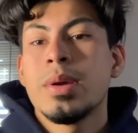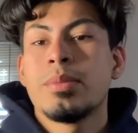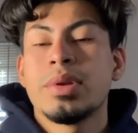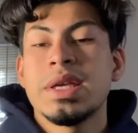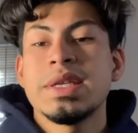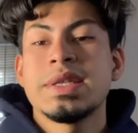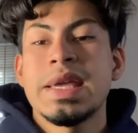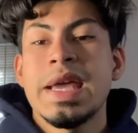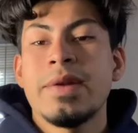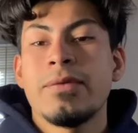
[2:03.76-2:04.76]
Please
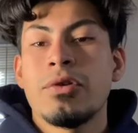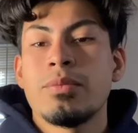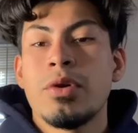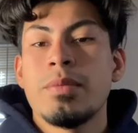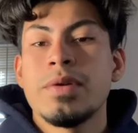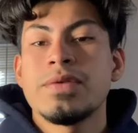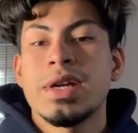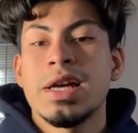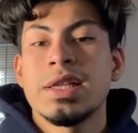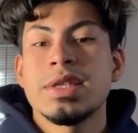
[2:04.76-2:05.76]
stand for a moment of
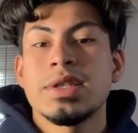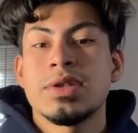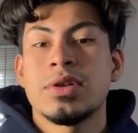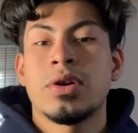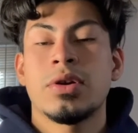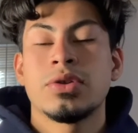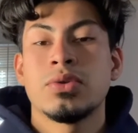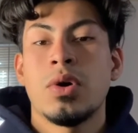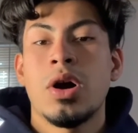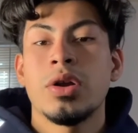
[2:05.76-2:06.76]
silence to,
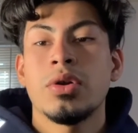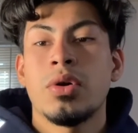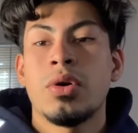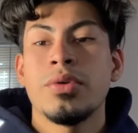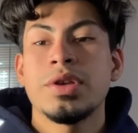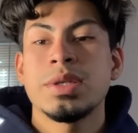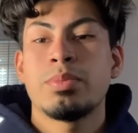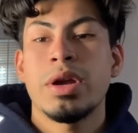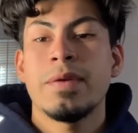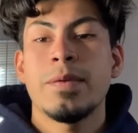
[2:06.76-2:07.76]
to honor all these
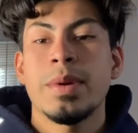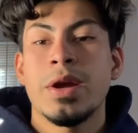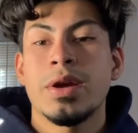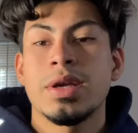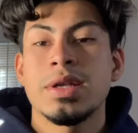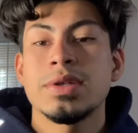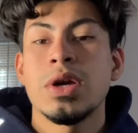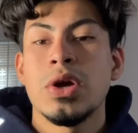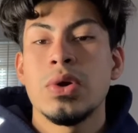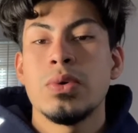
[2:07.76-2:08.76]
brave Americans
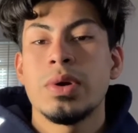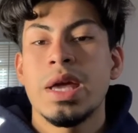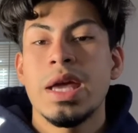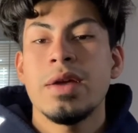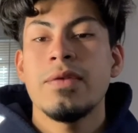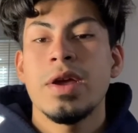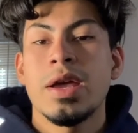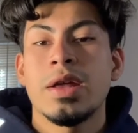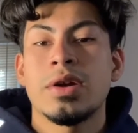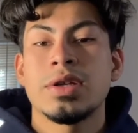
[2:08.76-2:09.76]
who gave
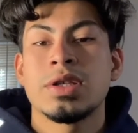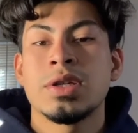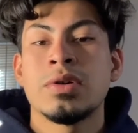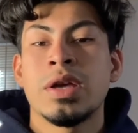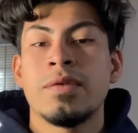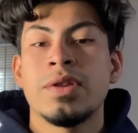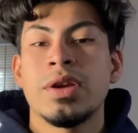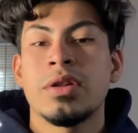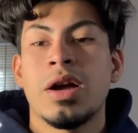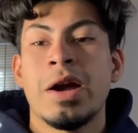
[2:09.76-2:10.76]
and are still giving
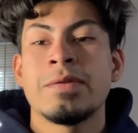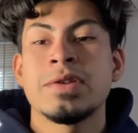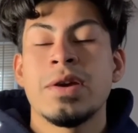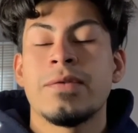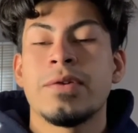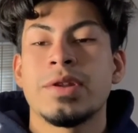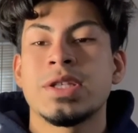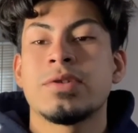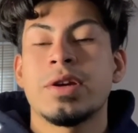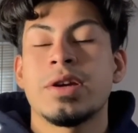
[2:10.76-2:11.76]
their lives for
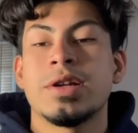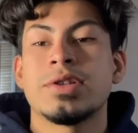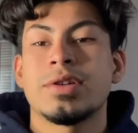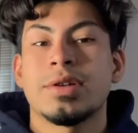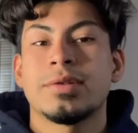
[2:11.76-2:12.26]
this great country.